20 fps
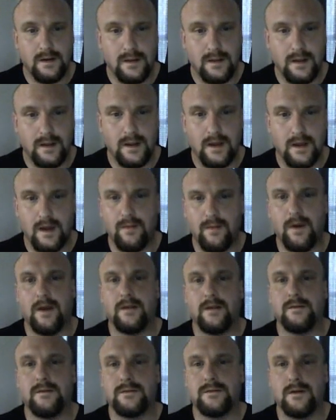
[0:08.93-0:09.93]
lead
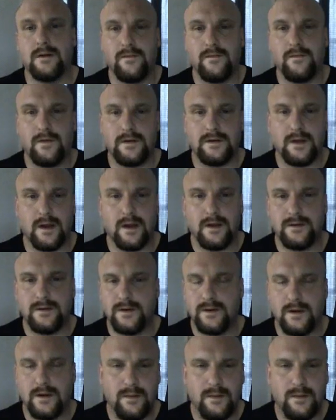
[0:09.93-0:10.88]
campaign. So the first thing I should